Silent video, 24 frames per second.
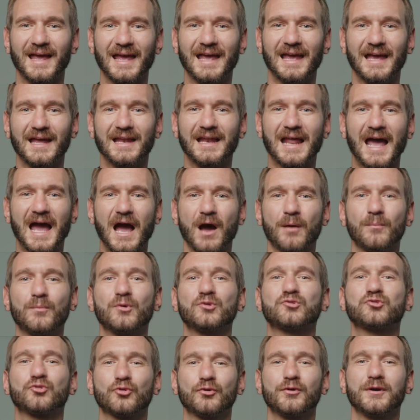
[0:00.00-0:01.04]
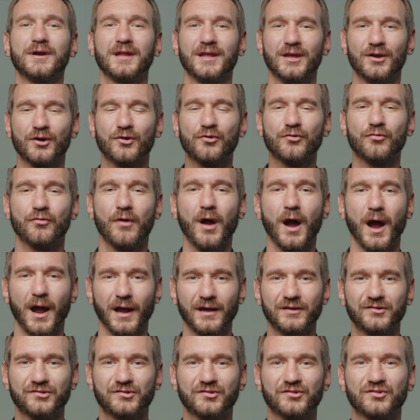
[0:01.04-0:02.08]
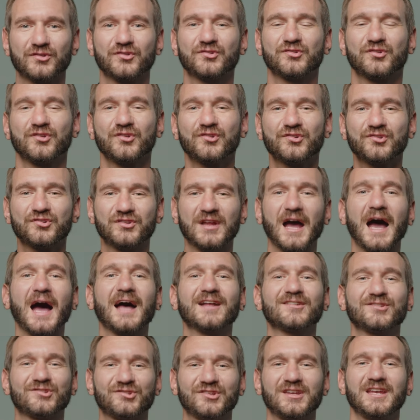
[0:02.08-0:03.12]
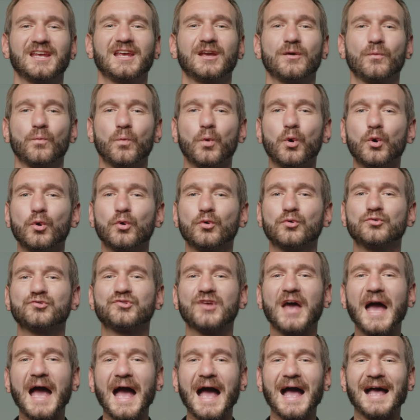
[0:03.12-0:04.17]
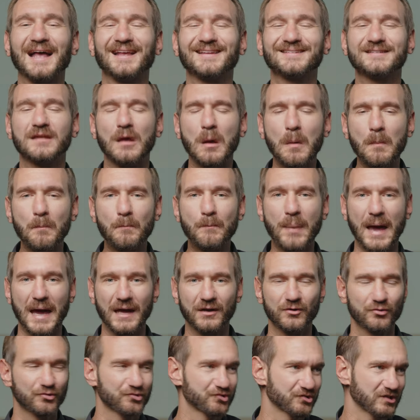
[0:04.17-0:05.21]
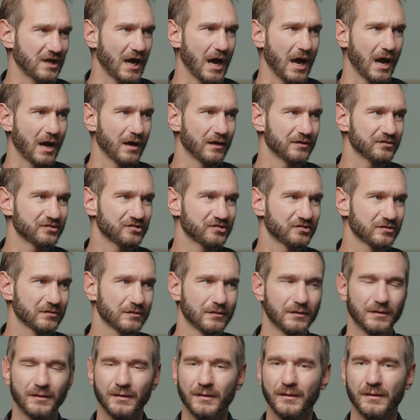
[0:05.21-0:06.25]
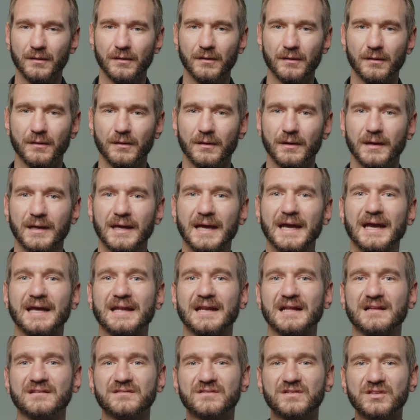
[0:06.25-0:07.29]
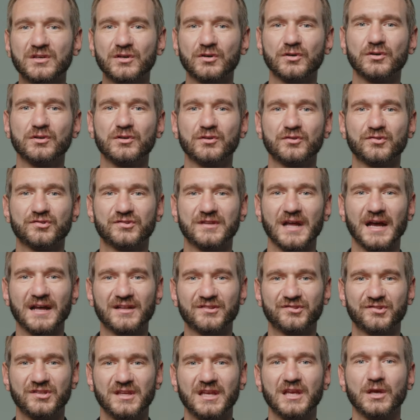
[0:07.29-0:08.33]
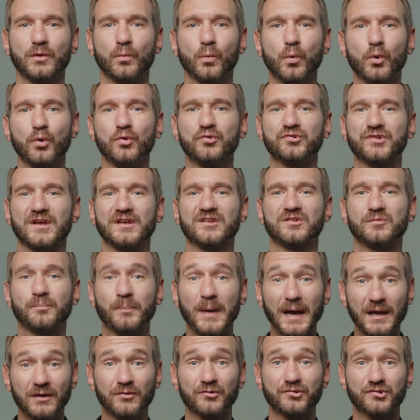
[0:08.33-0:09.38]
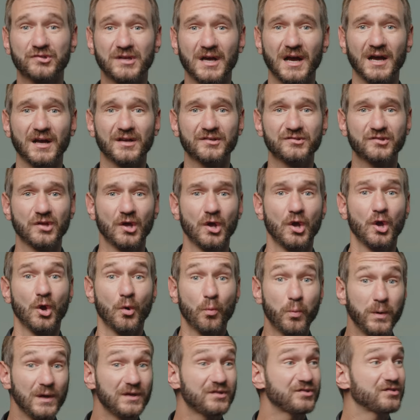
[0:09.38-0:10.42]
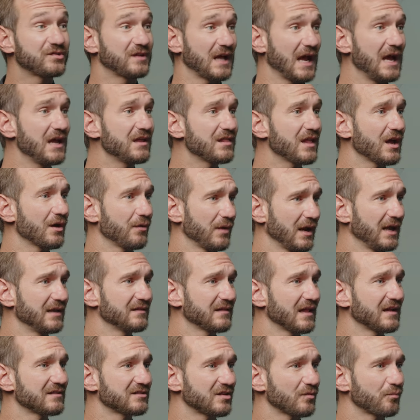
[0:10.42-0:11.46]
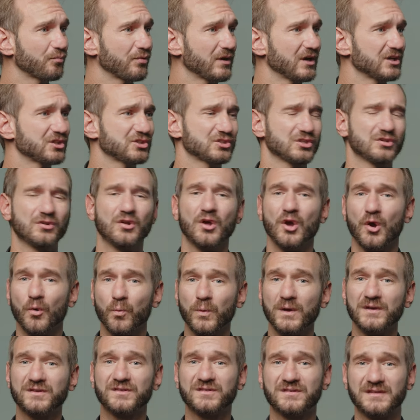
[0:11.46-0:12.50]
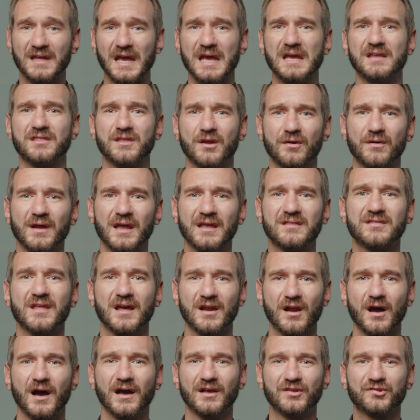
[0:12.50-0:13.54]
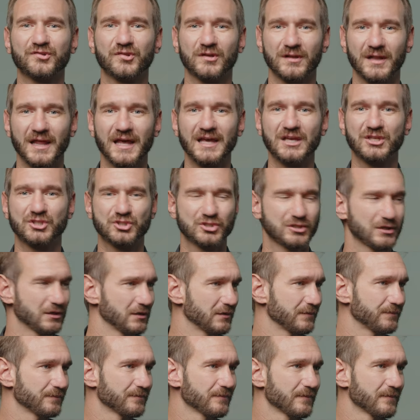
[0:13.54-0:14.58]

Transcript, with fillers: in our maturity in Christ to start seeing wounds as battle scars. Yep. And until you start seeing wounds as battle scars, we stay there in that depression. Mm-hmm. We stay there in that isolation.